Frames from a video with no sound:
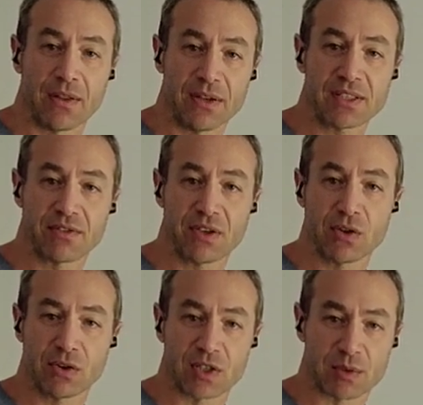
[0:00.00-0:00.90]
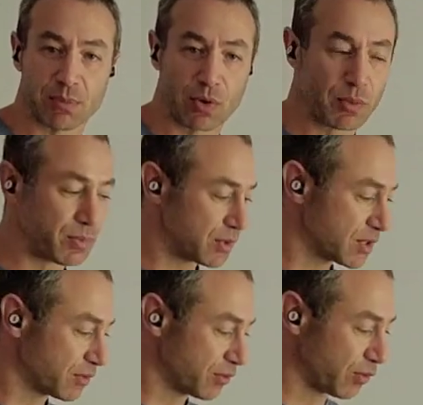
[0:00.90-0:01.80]
This video is
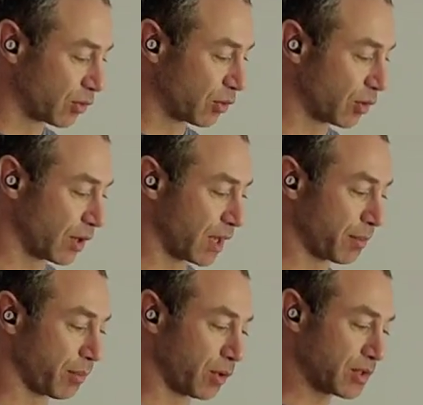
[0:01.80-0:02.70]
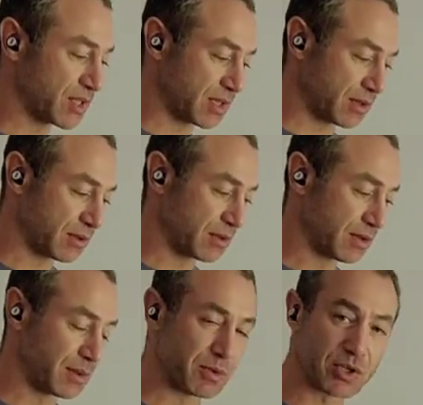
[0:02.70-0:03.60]
purposed for unboxing
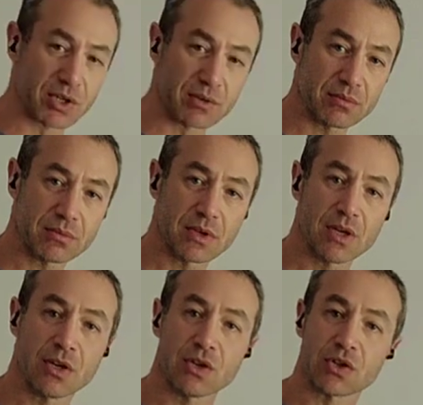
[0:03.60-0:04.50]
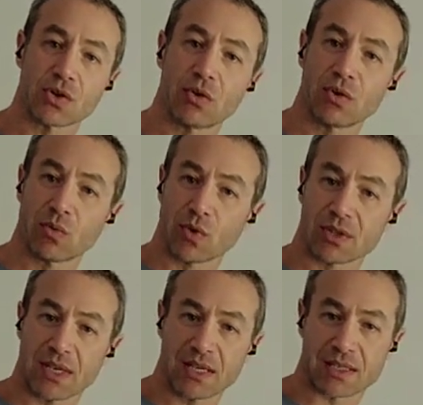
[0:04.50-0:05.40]
the machine, showing what
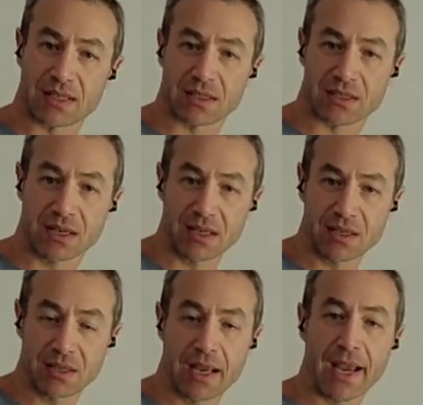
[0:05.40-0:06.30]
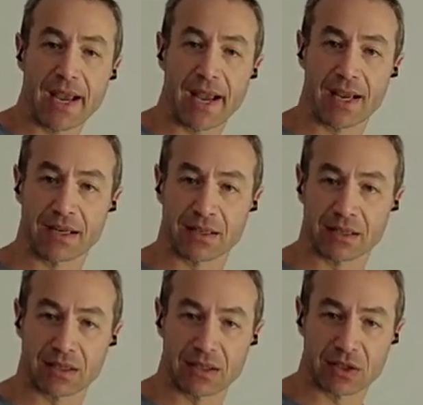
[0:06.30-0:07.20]
is inside and
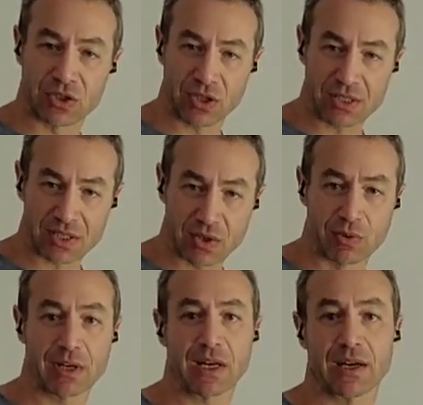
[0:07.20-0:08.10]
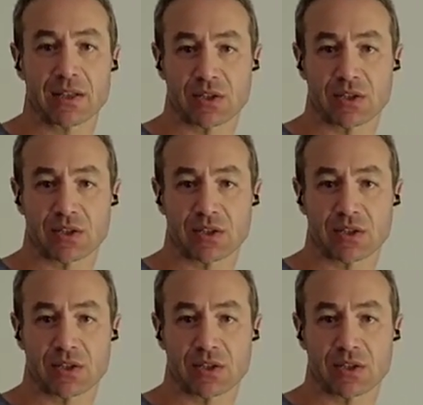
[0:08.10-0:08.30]
just quickly